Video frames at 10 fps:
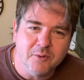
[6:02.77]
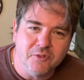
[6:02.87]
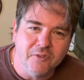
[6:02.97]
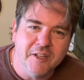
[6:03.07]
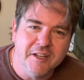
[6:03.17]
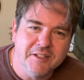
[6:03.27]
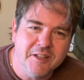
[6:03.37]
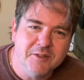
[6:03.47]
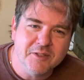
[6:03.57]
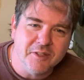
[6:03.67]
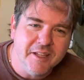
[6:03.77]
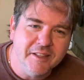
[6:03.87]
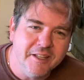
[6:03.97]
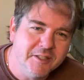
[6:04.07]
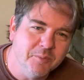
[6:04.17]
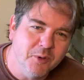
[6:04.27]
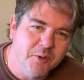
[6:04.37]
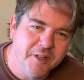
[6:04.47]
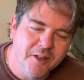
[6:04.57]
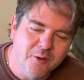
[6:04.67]
funny too, so he let the
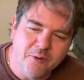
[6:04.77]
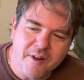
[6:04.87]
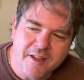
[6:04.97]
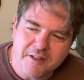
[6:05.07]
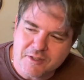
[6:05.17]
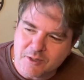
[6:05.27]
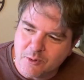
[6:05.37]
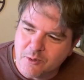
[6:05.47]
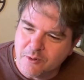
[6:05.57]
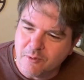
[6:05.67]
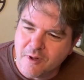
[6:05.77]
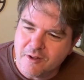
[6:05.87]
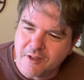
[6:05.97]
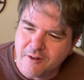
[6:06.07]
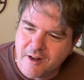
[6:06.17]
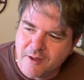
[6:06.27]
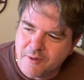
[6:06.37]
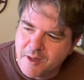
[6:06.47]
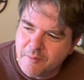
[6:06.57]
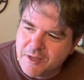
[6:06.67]
boy go around the store walking around with
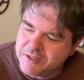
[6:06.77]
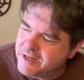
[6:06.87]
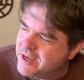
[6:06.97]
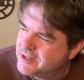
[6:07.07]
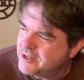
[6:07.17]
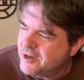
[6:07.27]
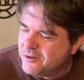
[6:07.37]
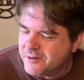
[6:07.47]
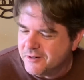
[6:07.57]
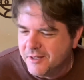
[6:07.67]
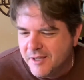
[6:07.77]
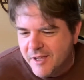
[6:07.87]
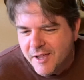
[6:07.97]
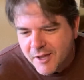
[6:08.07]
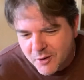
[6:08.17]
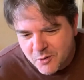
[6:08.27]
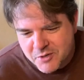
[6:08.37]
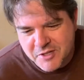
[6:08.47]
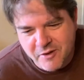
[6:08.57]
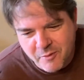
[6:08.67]
that mustache on. And of
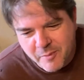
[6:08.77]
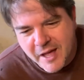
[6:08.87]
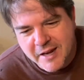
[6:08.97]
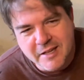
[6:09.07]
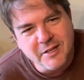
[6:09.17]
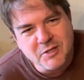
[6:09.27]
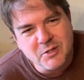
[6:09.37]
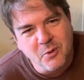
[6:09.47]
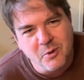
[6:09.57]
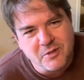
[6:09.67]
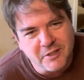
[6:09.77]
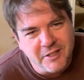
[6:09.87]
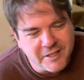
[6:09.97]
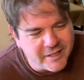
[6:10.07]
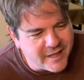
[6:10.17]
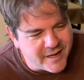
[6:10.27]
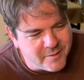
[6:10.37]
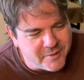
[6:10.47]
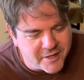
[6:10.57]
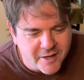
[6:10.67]
course, everybody in the store is looking at
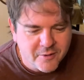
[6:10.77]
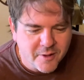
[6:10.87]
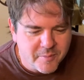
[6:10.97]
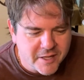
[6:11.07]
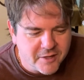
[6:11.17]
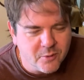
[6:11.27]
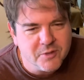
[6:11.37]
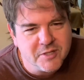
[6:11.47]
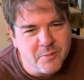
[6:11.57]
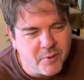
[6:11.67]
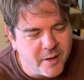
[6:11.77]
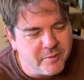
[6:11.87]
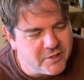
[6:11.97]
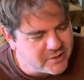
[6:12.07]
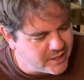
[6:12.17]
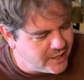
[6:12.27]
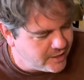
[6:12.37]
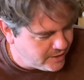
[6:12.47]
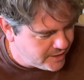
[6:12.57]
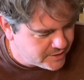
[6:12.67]
him, you know. I mean, of course, they probably just kind of
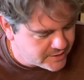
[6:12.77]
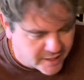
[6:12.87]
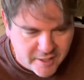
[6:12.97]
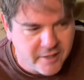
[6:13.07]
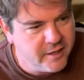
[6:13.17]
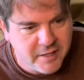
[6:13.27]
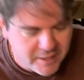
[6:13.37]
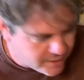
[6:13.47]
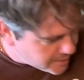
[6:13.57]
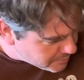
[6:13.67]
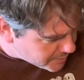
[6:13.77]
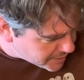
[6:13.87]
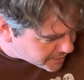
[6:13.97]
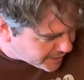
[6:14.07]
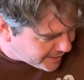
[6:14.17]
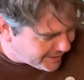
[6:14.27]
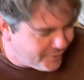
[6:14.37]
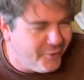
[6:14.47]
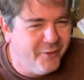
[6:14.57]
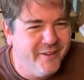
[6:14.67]
glance down at a kid and be like,
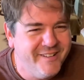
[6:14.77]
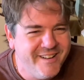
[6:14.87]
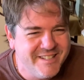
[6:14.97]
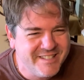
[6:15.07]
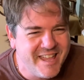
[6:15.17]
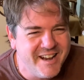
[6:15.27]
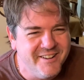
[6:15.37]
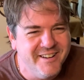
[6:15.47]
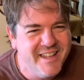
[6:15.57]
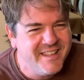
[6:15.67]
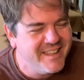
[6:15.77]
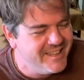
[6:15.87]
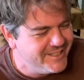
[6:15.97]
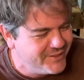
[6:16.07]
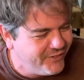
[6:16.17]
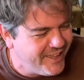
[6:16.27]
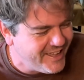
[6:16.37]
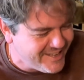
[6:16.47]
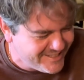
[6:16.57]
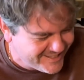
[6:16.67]
what is that on that kid's face?